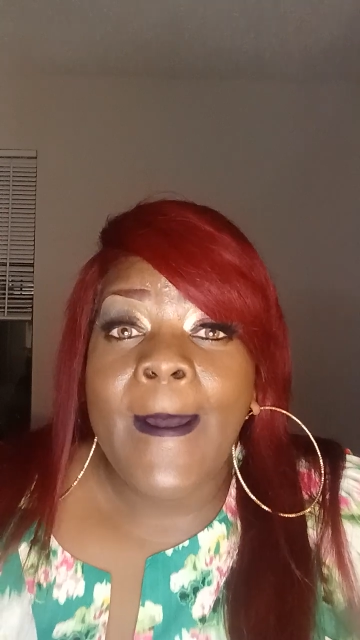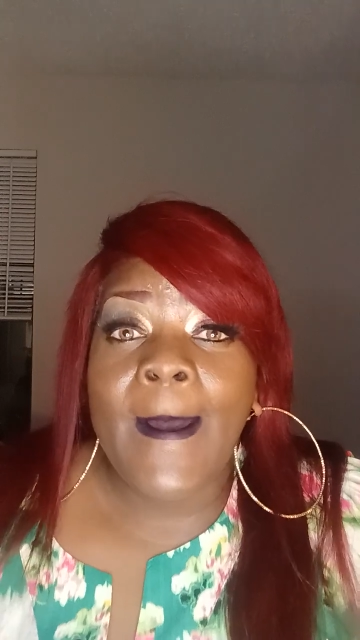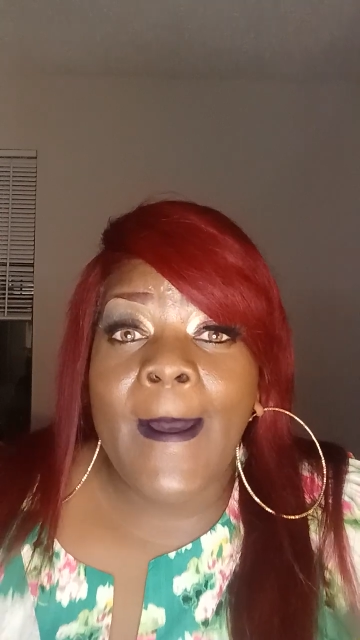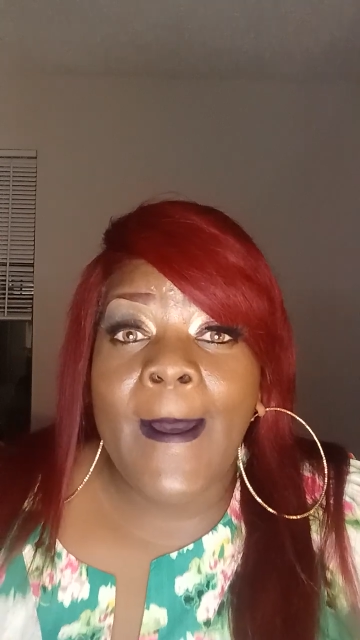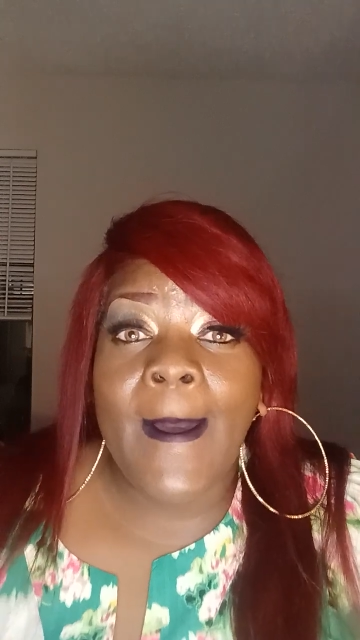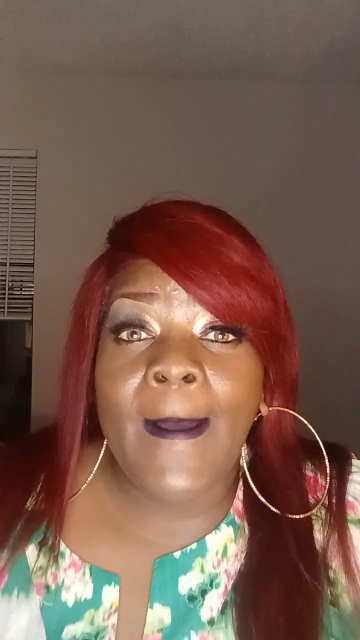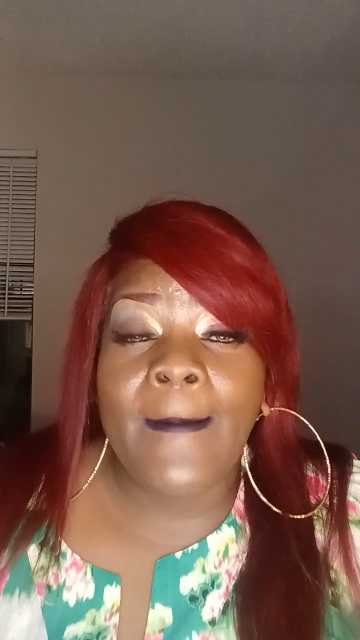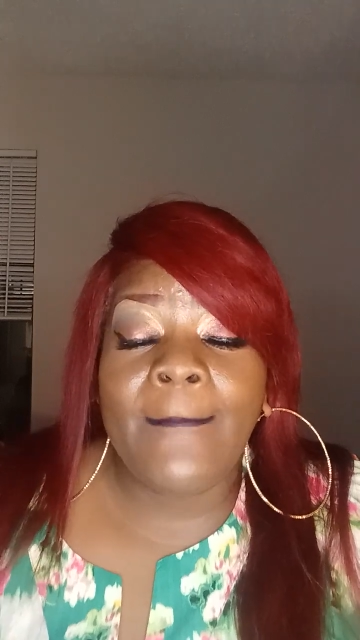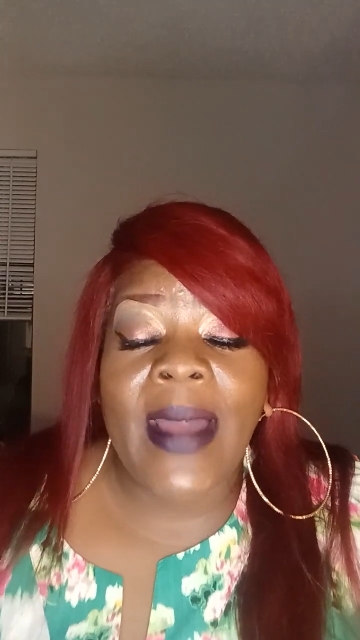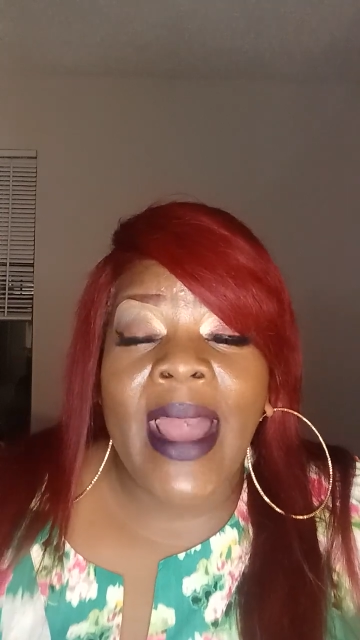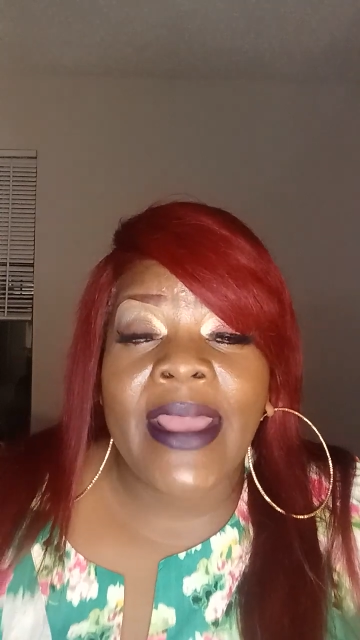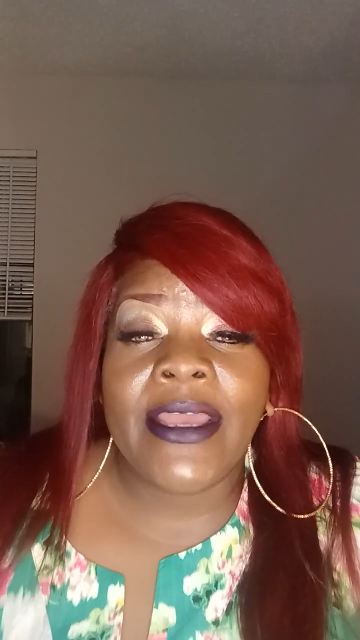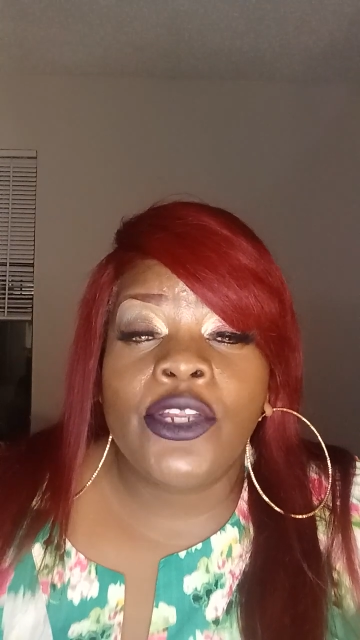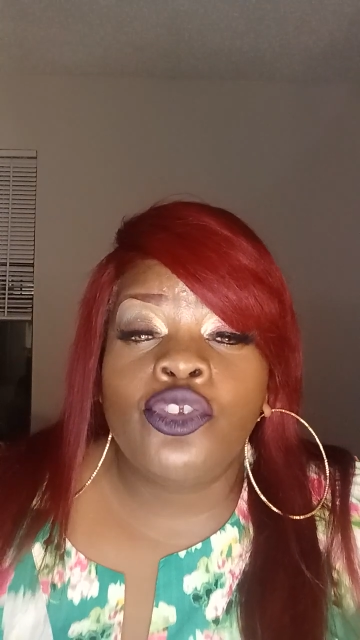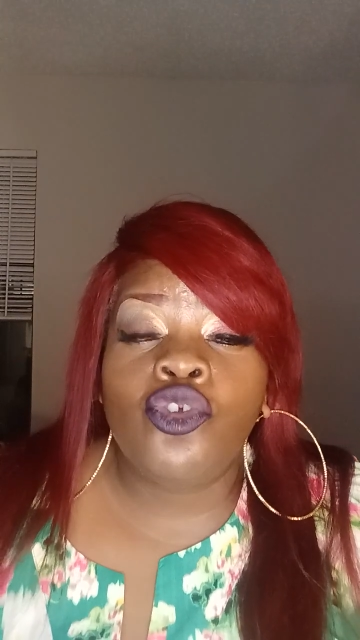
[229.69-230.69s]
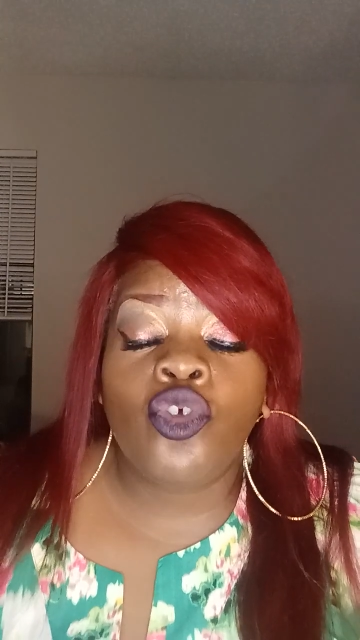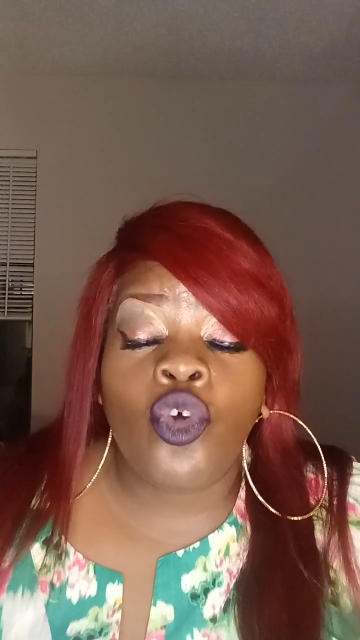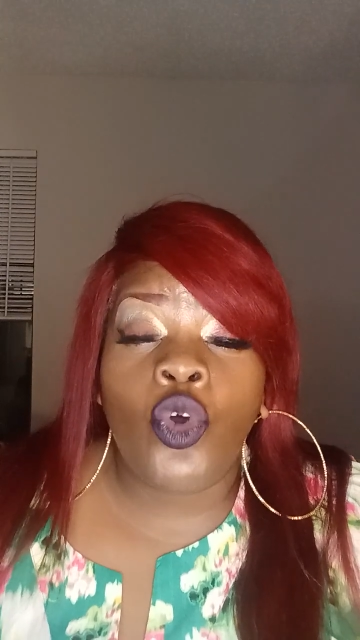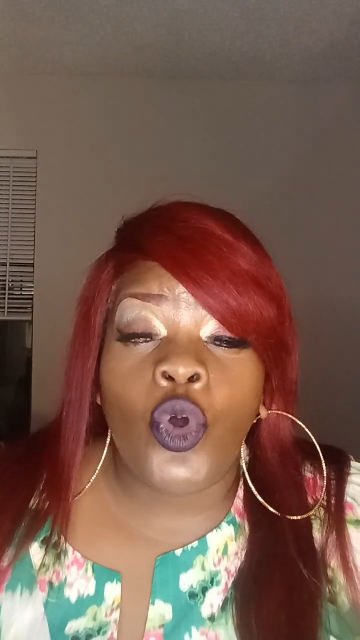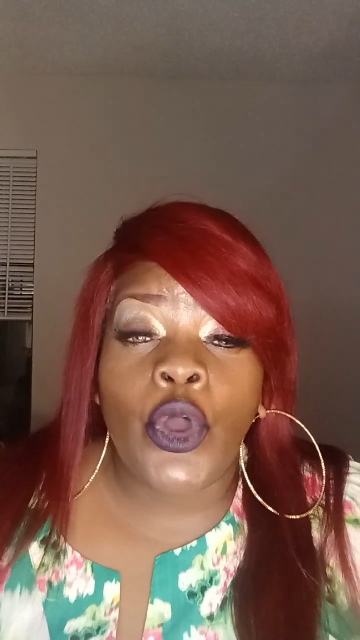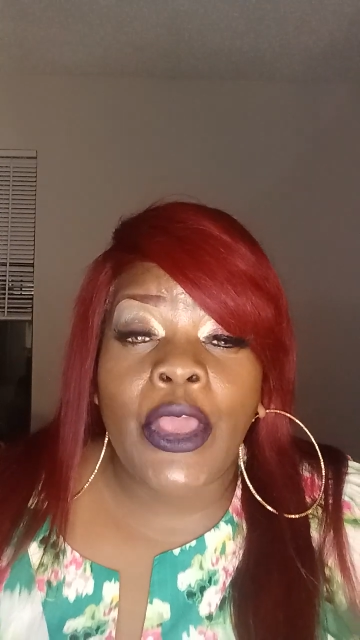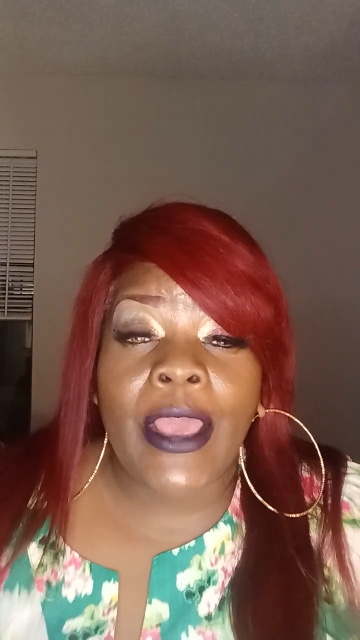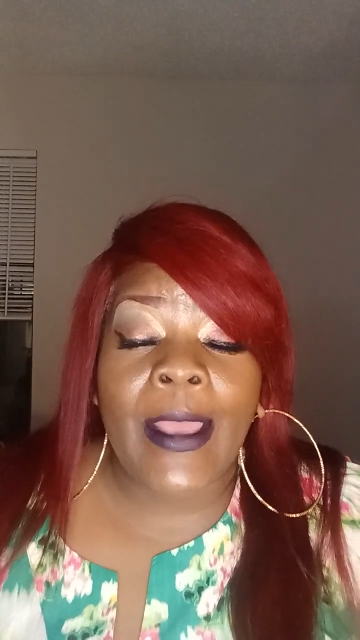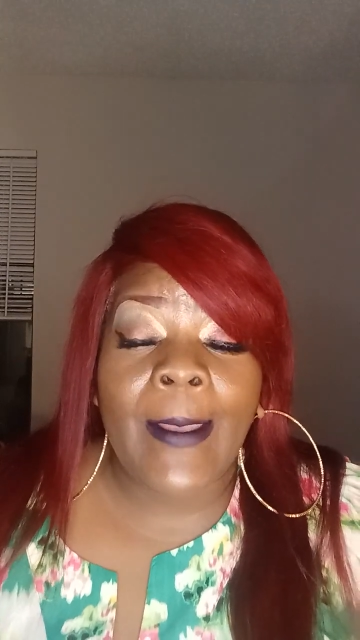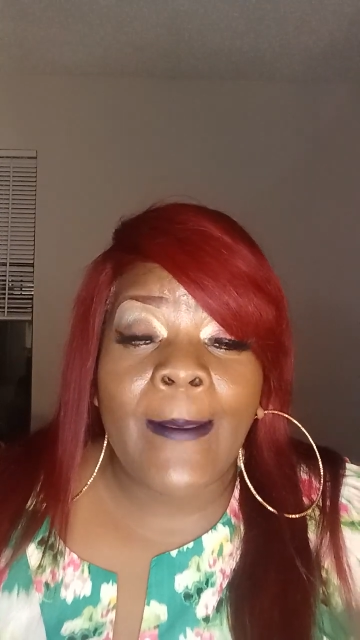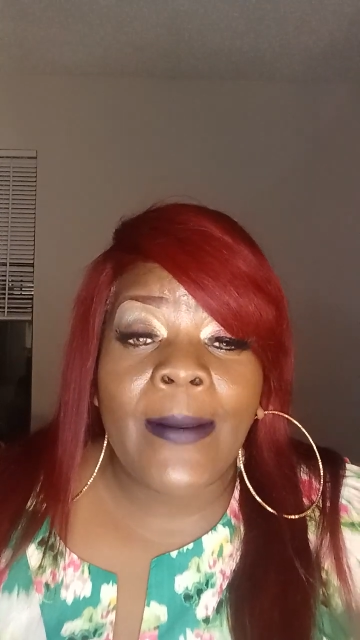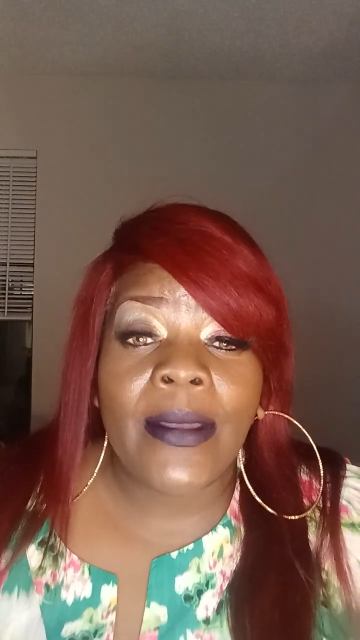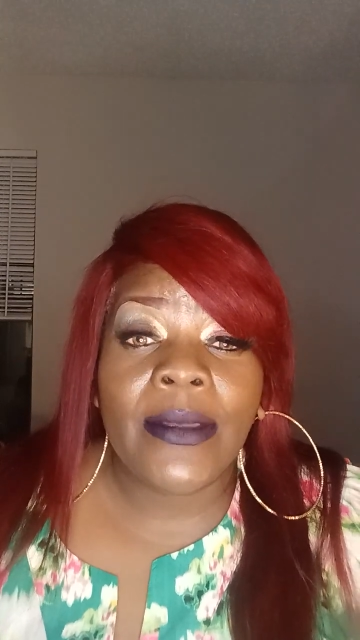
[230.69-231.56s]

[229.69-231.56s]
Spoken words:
I enjoy